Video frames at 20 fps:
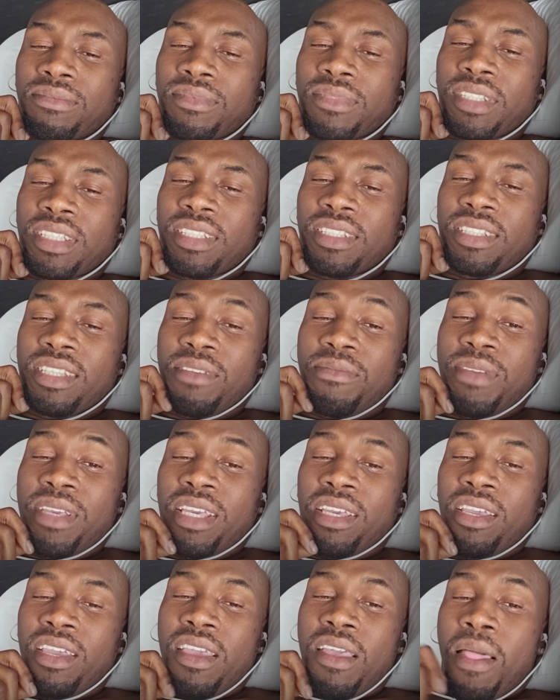You see
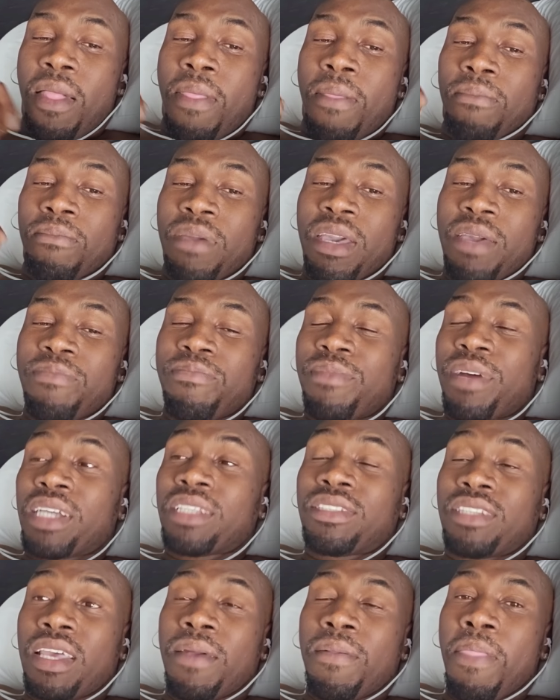me? Remember,
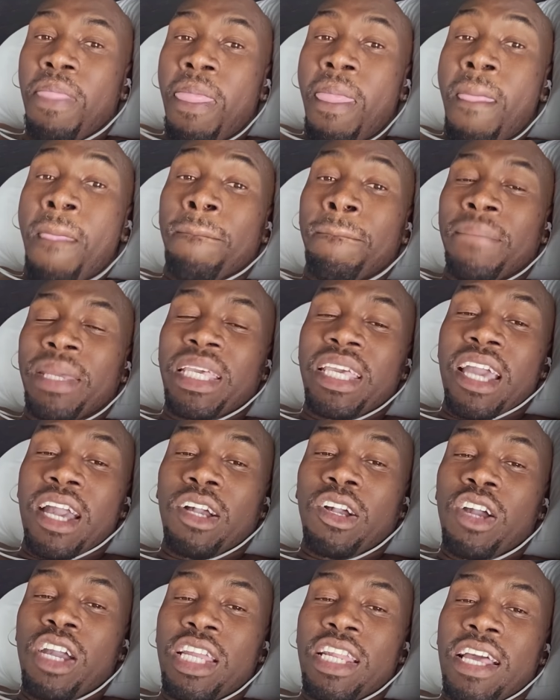say, I
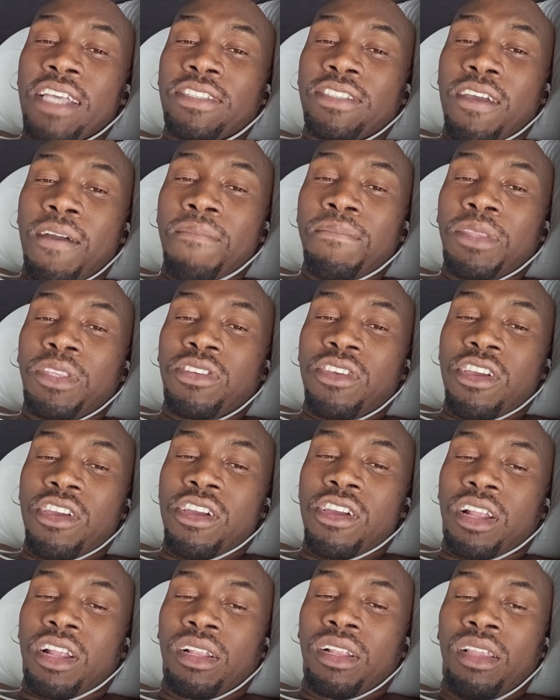can go in some
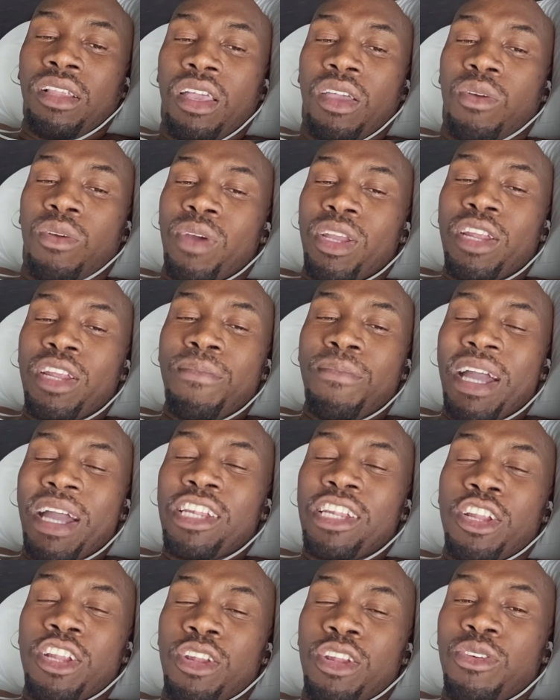circle where
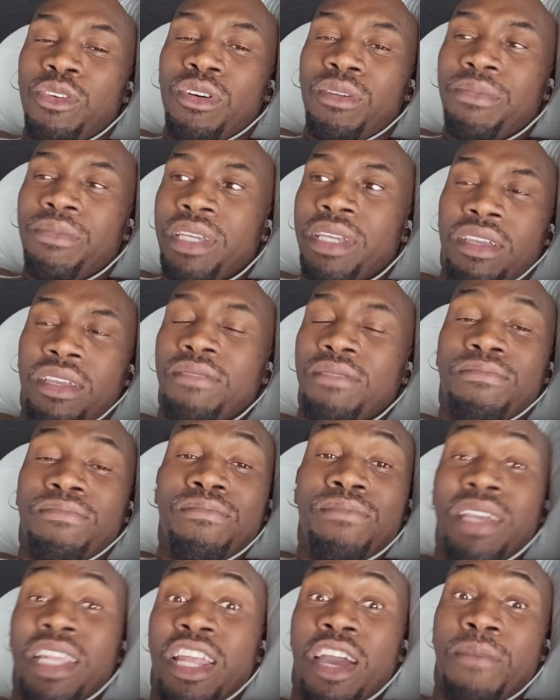nobody not know me.
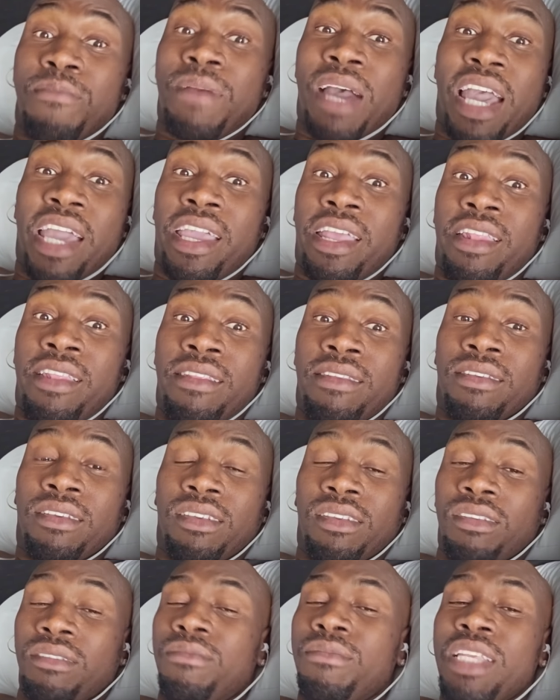Me not mind.
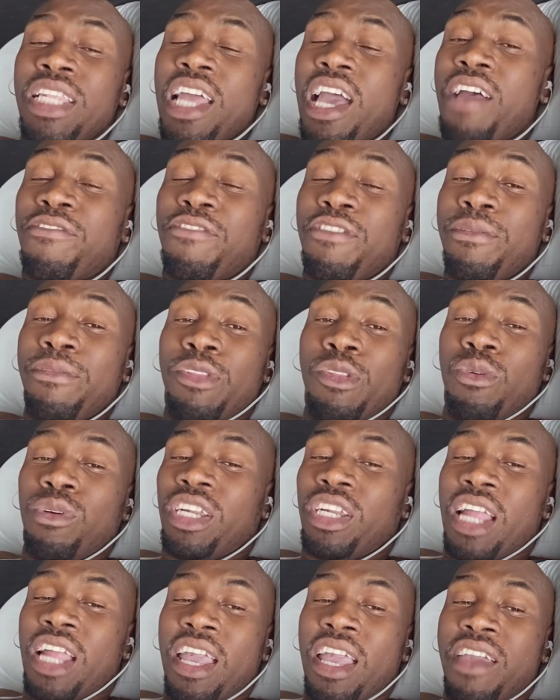Me not have to know
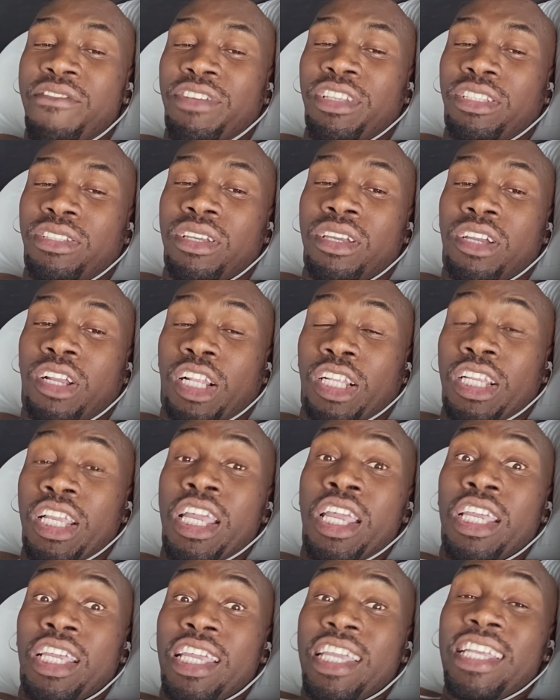in every circle.
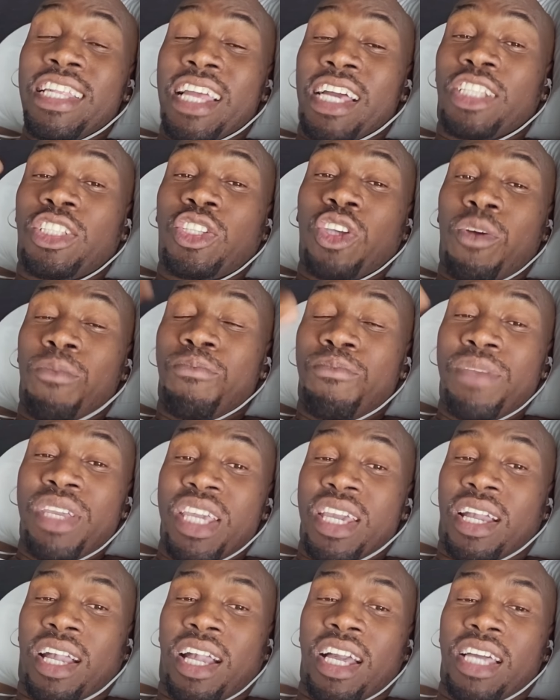In a
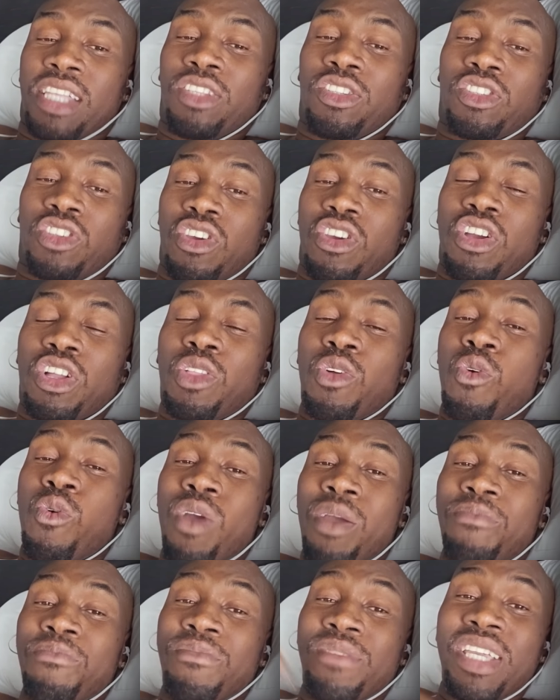Jamaican circle
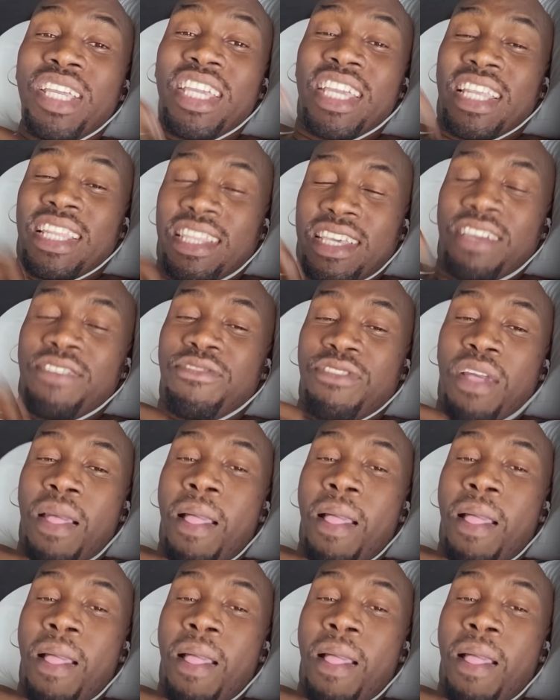where me live,